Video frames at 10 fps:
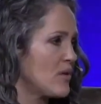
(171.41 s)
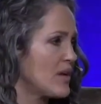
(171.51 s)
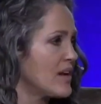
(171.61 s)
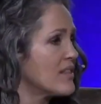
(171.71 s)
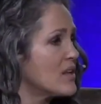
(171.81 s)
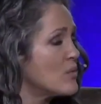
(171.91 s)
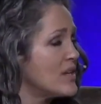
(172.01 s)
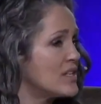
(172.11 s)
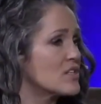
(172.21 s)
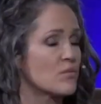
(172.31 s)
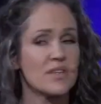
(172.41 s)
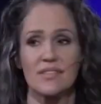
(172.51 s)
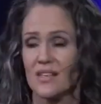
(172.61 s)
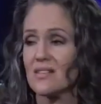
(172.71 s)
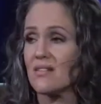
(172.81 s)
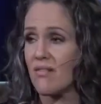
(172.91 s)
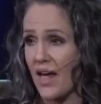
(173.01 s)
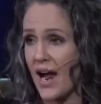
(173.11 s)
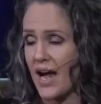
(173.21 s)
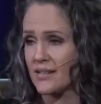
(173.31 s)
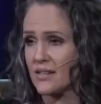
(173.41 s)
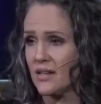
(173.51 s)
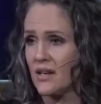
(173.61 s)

And I think we need to resist that